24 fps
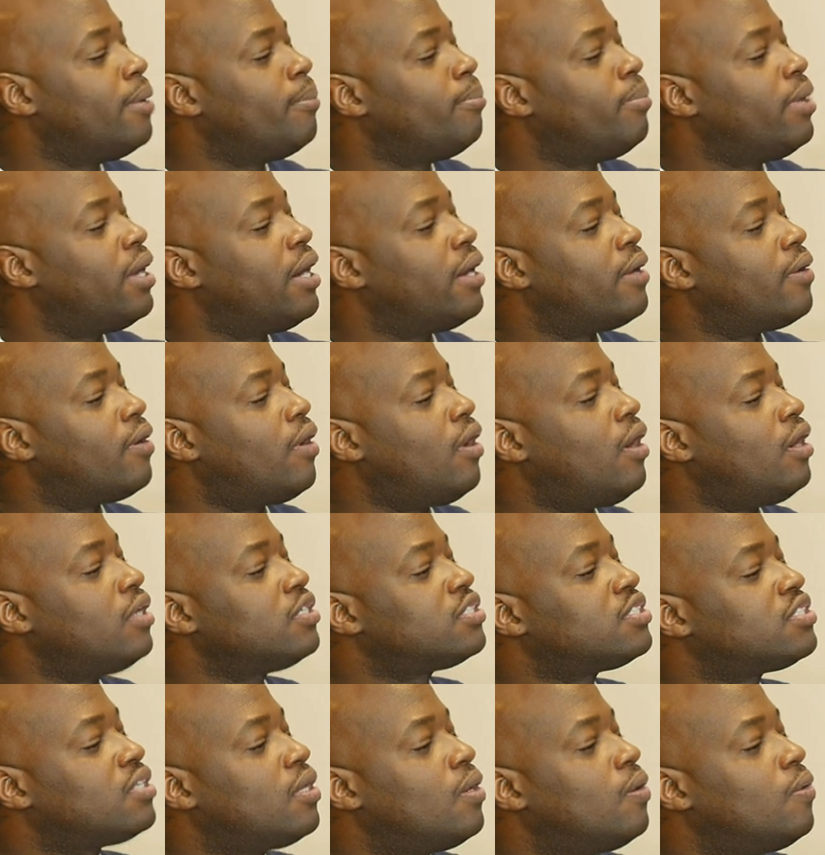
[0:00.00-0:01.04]
But
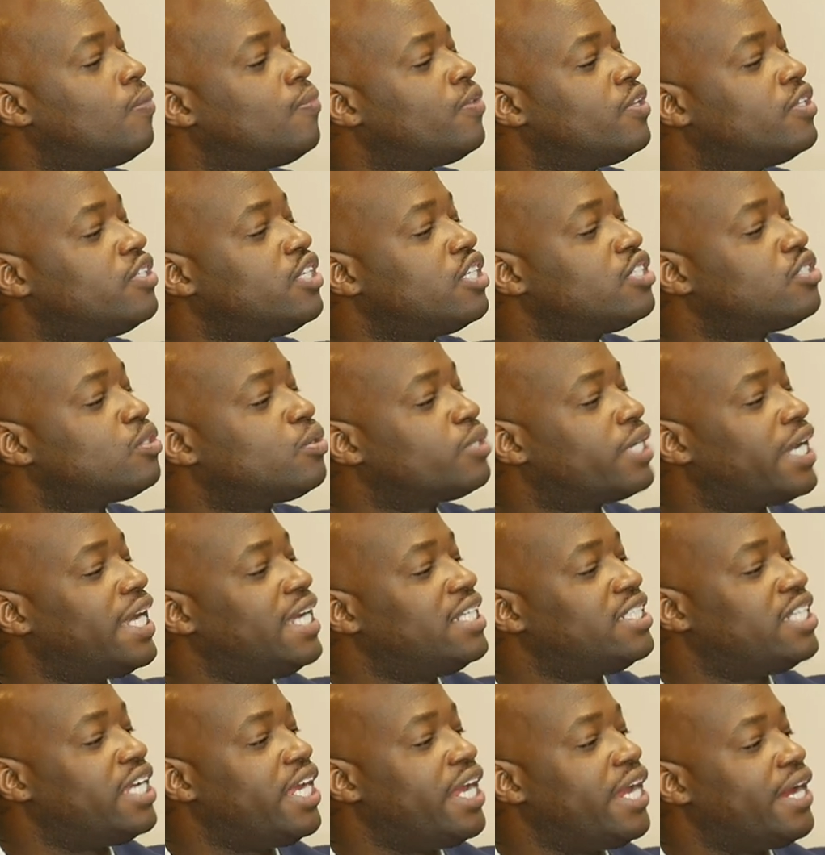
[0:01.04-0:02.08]
also the digital
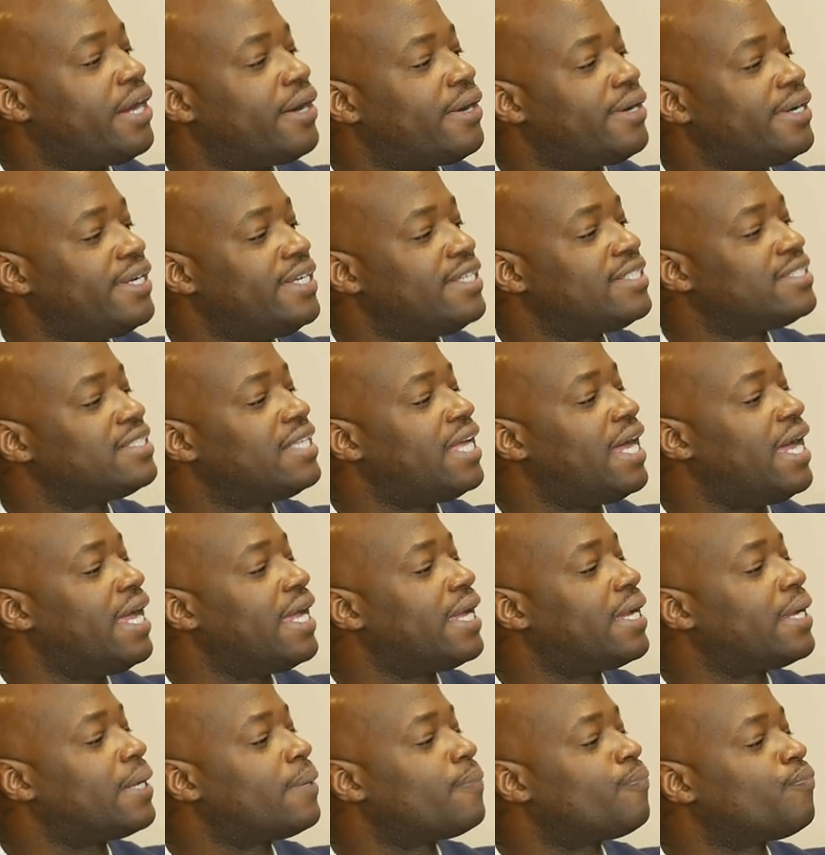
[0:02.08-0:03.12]
gauge here is
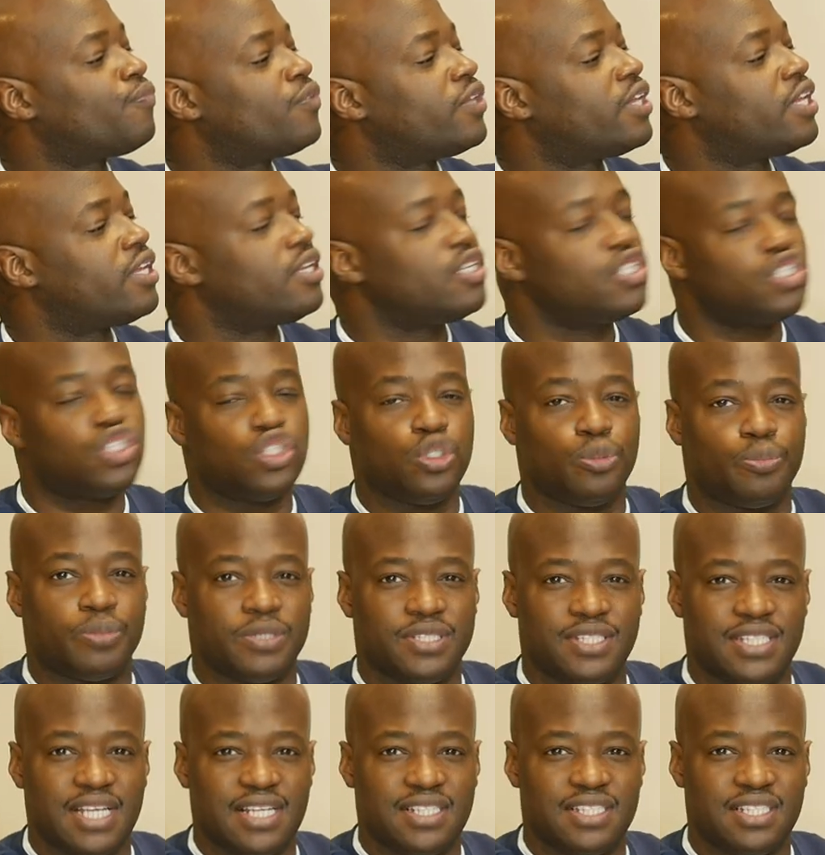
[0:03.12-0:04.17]
like, super
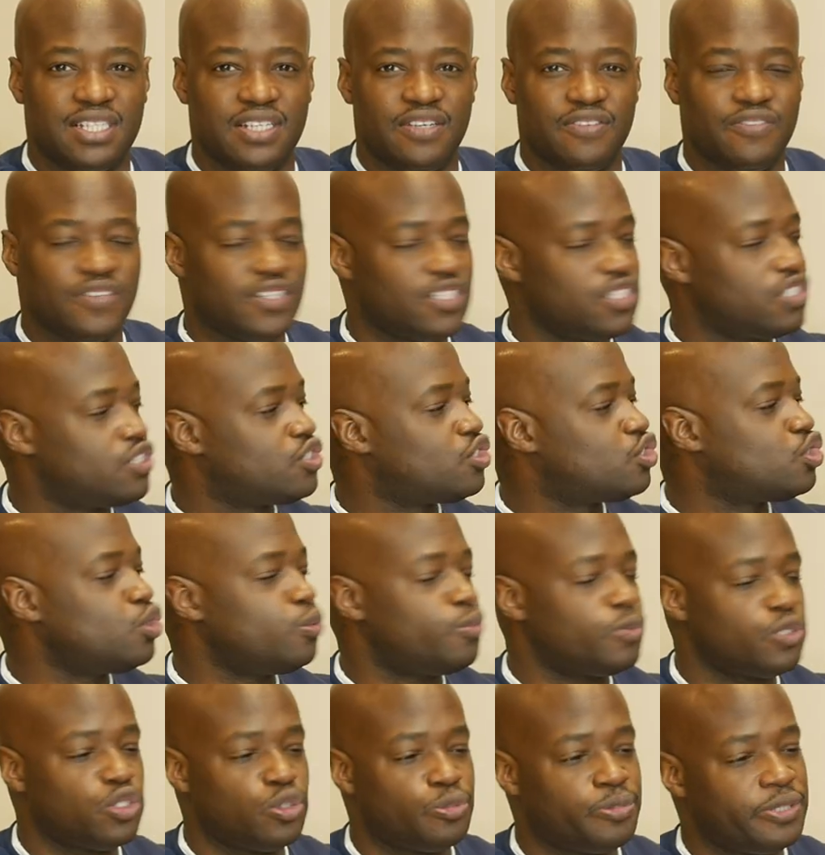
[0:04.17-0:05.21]
sensitive. It's
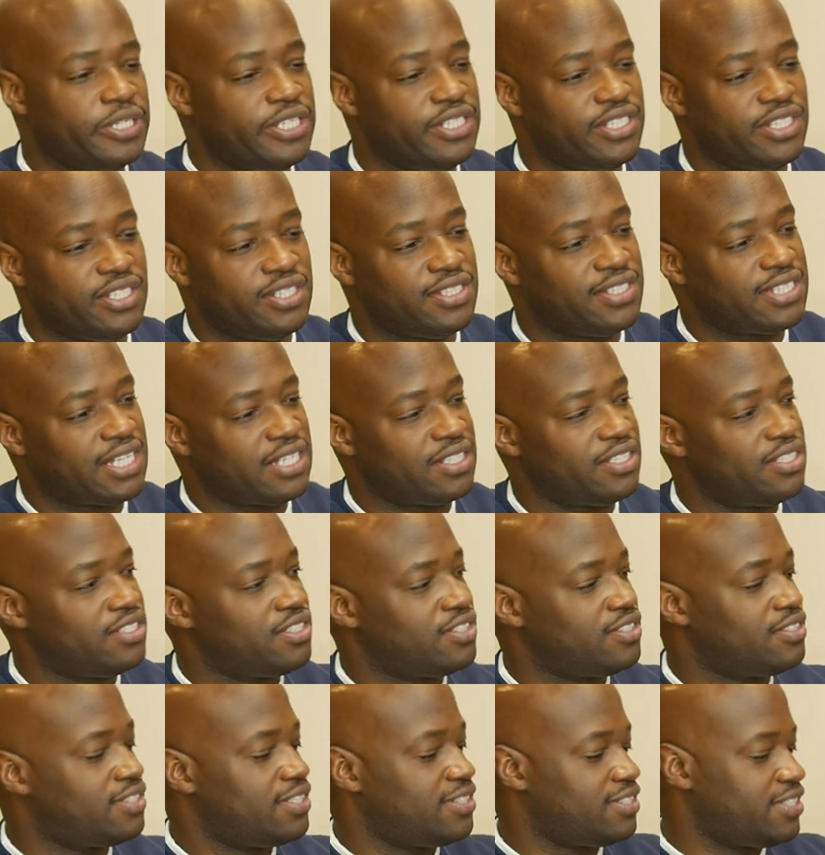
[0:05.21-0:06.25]
super easy to set
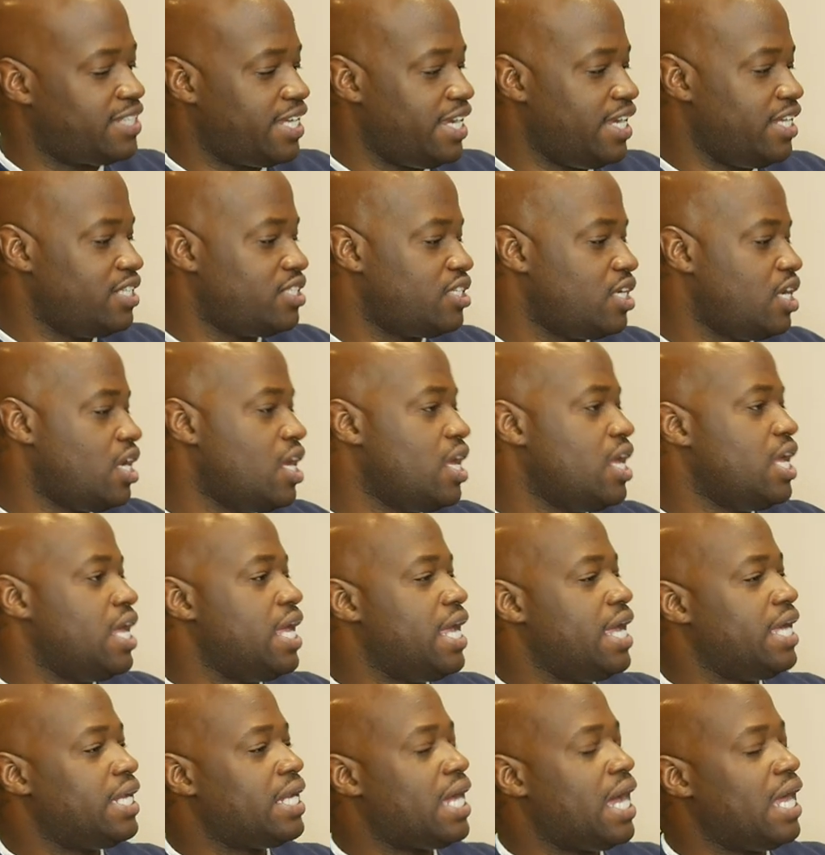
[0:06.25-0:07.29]
this gauge,
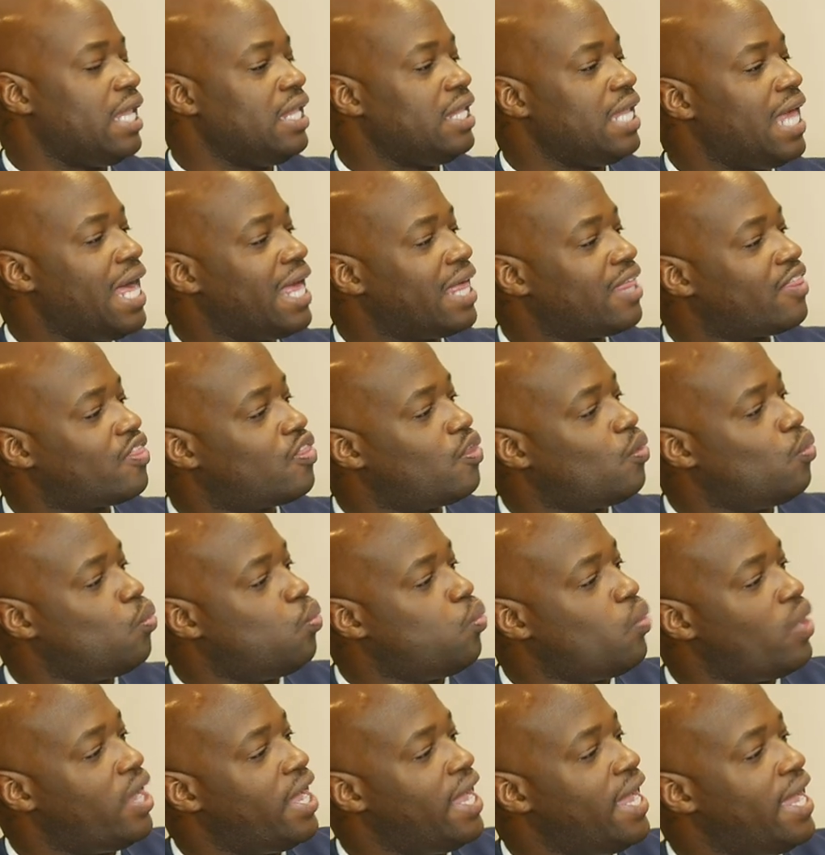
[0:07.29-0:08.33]
and I like the
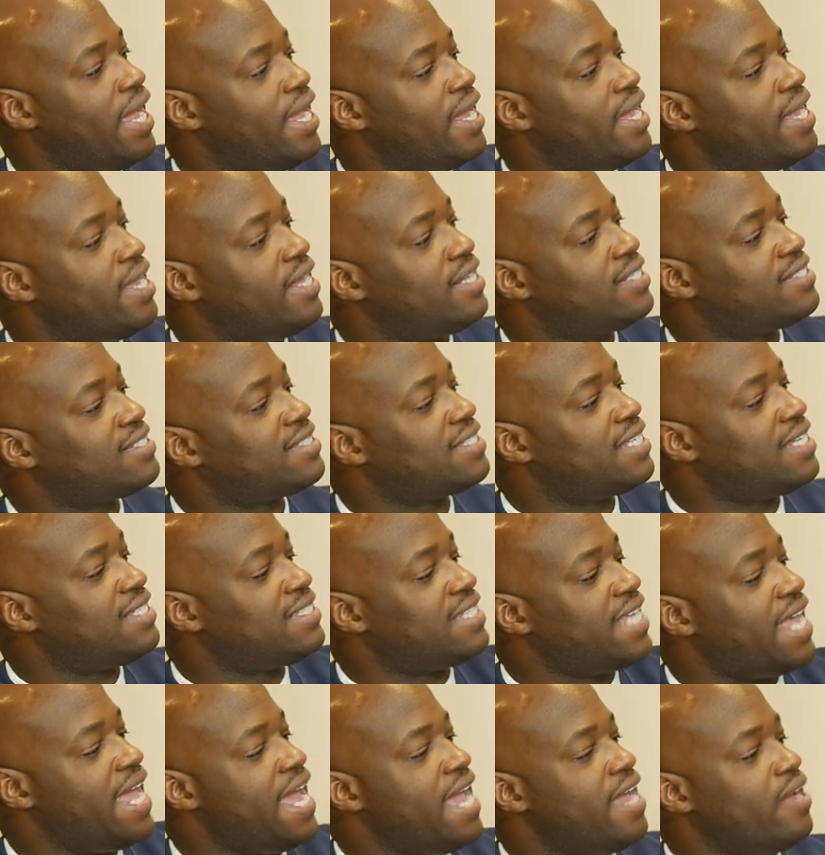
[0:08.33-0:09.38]
way it's
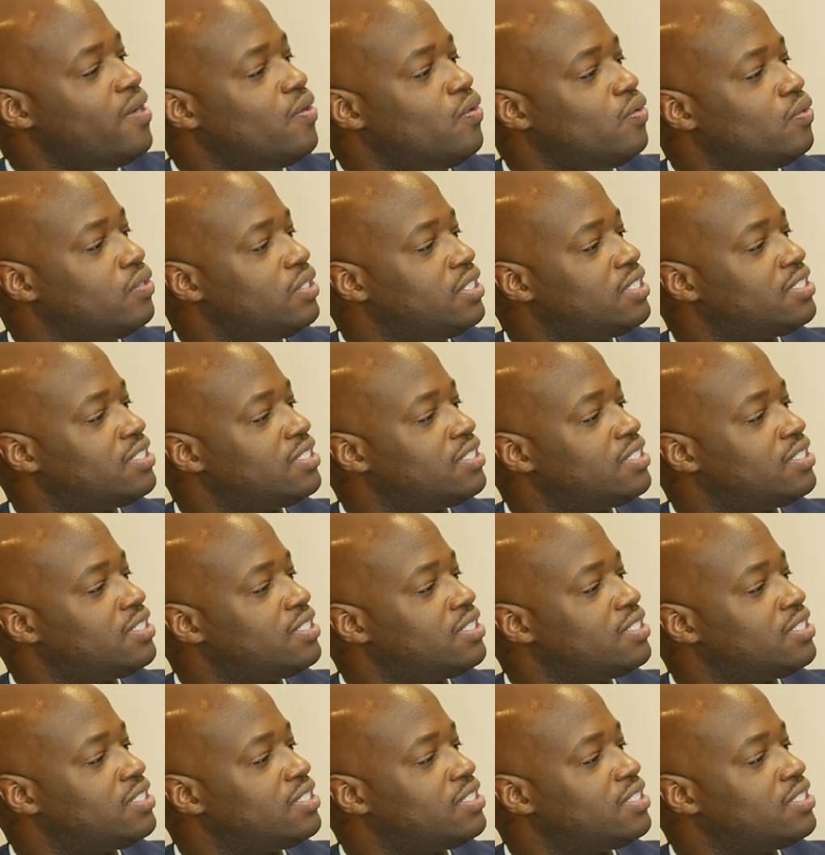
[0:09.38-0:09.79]
angled.